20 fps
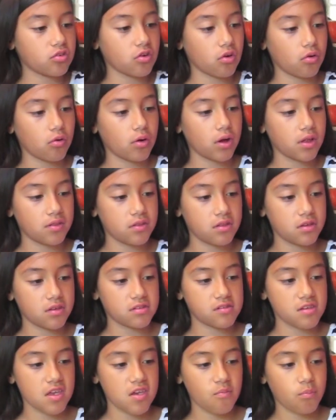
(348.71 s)
So the
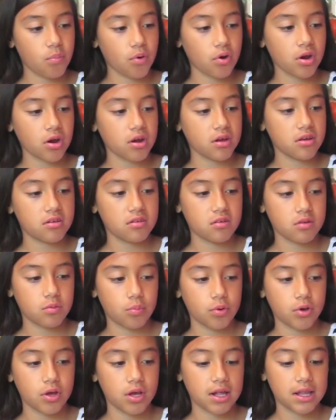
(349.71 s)
safe part is to
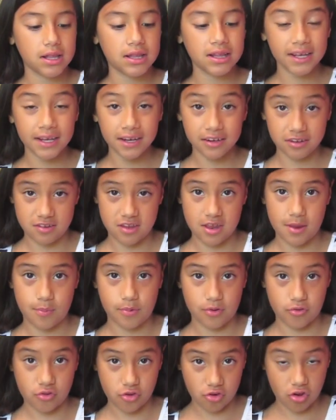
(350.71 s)
put clear tape
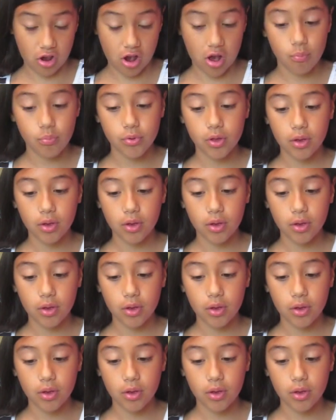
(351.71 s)
on the top.